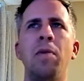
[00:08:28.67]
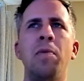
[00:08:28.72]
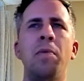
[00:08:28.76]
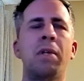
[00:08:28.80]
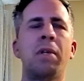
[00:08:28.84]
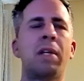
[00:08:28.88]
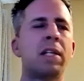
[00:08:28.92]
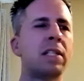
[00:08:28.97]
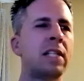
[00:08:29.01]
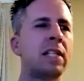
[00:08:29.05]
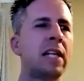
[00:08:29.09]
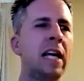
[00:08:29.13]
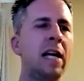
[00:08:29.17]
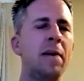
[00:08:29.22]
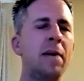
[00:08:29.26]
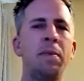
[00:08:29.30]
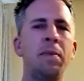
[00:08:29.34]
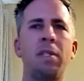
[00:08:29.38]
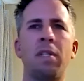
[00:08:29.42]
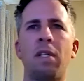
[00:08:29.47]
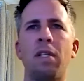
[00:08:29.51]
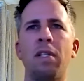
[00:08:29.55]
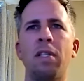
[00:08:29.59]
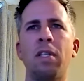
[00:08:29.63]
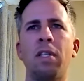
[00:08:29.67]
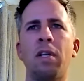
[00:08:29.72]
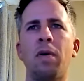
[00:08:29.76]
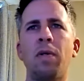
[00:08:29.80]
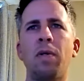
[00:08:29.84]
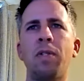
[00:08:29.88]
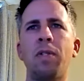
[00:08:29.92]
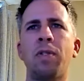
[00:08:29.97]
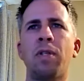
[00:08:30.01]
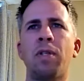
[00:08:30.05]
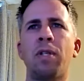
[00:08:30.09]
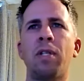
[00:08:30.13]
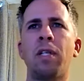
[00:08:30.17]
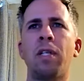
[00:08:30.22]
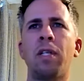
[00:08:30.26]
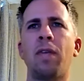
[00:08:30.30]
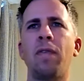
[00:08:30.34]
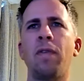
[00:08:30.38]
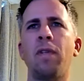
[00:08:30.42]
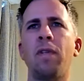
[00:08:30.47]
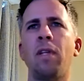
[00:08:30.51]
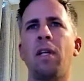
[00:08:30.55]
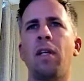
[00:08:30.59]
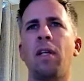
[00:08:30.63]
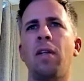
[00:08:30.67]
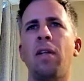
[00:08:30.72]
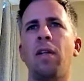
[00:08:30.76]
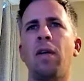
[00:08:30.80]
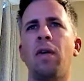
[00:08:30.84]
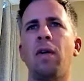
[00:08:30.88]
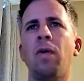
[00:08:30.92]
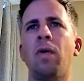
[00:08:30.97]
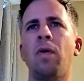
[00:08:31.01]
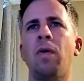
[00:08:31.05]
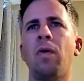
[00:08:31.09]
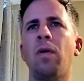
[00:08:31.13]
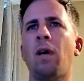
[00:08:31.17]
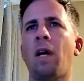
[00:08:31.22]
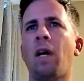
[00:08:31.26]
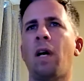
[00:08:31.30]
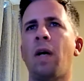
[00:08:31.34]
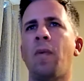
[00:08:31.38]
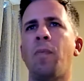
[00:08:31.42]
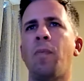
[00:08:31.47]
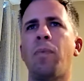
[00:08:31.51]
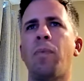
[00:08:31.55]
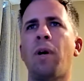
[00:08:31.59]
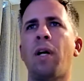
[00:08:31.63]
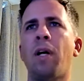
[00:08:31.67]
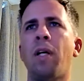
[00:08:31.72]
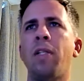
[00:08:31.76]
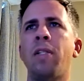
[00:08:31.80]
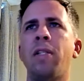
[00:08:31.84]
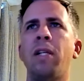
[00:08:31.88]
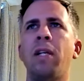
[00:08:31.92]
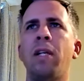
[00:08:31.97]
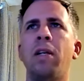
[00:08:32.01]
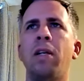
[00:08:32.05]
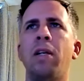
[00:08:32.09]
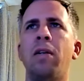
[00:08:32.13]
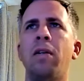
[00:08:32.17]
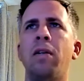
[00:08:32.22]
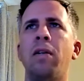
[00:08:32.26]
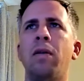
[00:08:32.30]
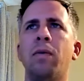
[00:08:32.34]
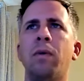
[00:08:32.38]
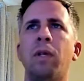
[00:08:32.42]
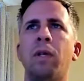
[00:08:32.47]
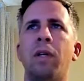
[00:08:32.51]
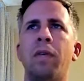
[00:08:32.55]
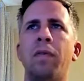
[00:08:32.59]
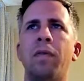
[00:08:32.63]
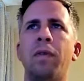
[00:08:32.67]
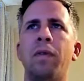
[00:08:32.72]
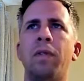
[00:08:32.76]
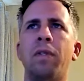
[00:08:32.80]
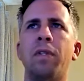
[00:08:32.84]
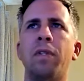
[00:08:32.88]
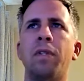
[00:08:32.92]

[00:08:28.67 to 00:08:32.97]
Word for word: because Amazon's always trying to give you that low or high price error or whatever.